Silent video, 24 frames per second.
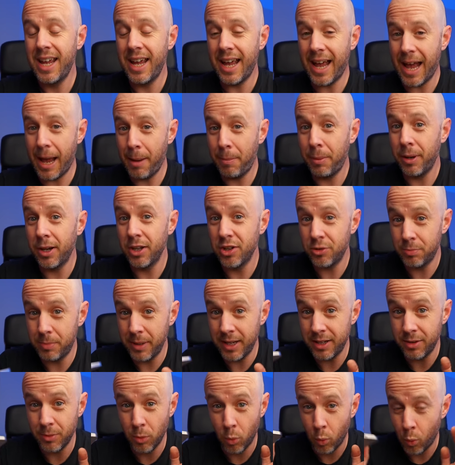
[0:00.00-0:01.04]
Apple has
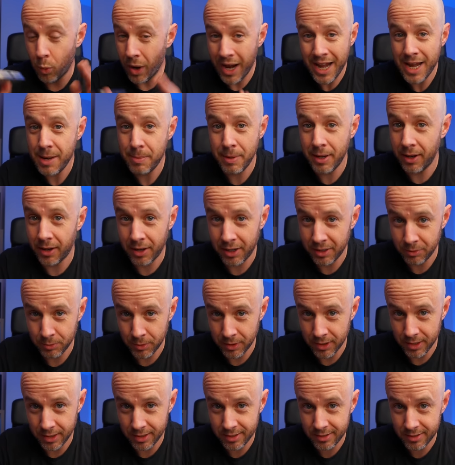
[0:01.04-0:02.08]
been way behind
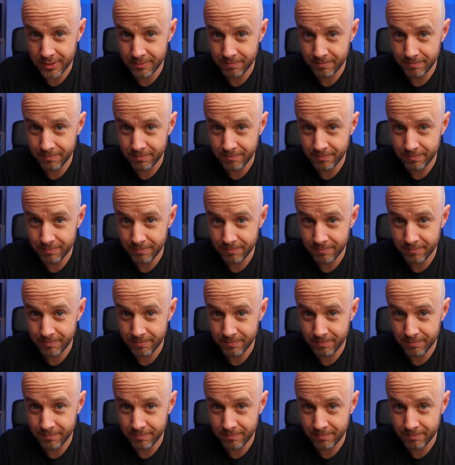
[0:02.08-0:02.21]
with this.